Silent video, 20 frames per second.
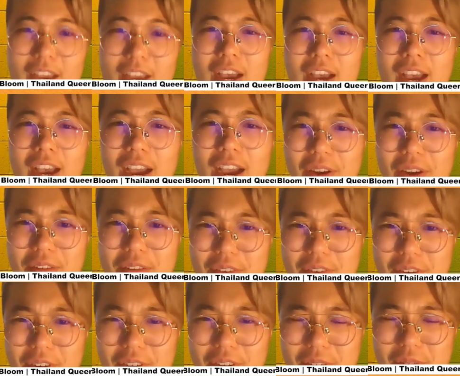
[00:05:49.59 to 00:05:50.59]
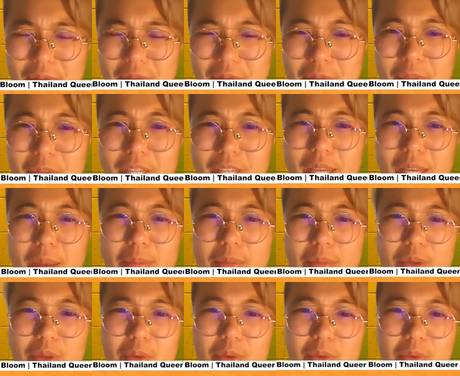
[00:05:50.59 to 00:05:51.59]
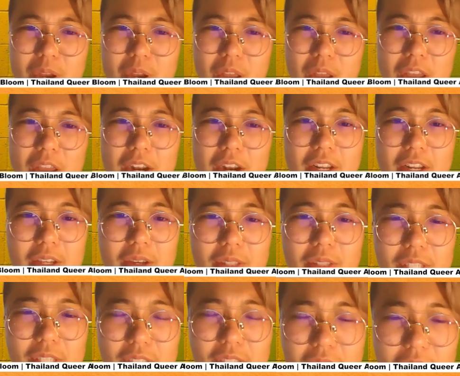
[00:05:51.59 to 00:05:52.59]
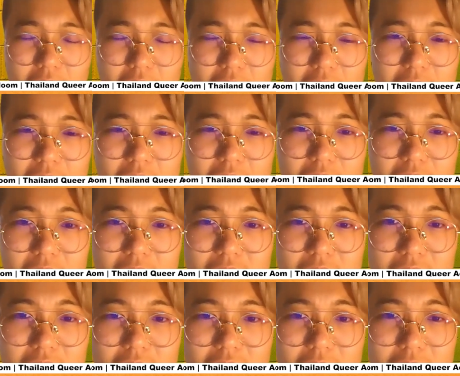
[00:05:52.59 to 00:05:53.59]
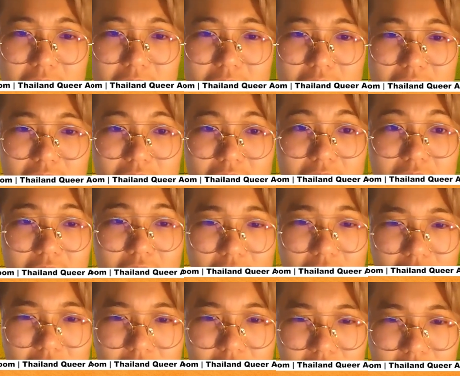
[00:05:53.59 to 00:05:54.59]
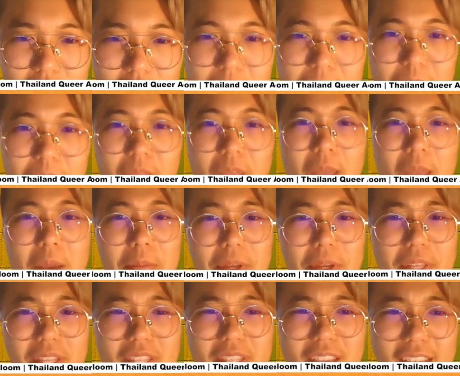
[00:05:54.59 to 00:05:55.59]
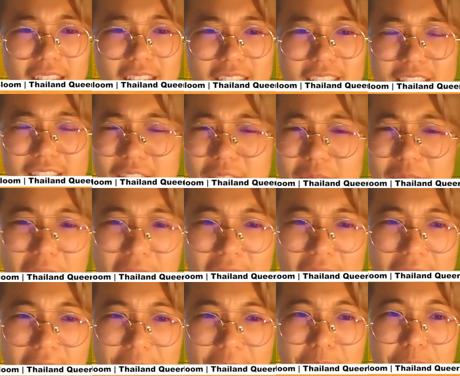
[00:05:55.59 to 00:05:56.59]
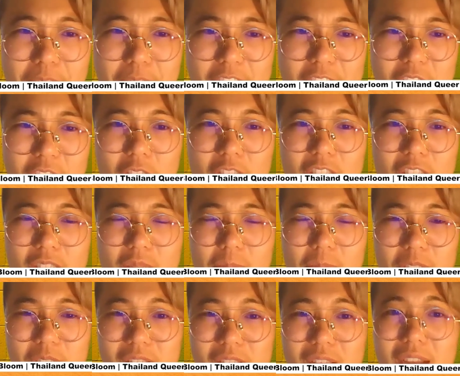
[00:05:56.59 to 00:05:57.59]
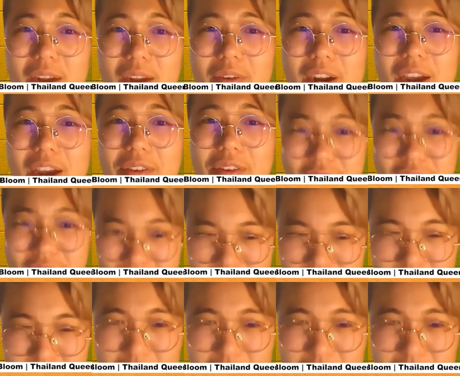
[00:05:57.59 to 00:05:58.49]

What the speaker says: However, when it comes to legal gender recognition, many Thais still have misconception around that.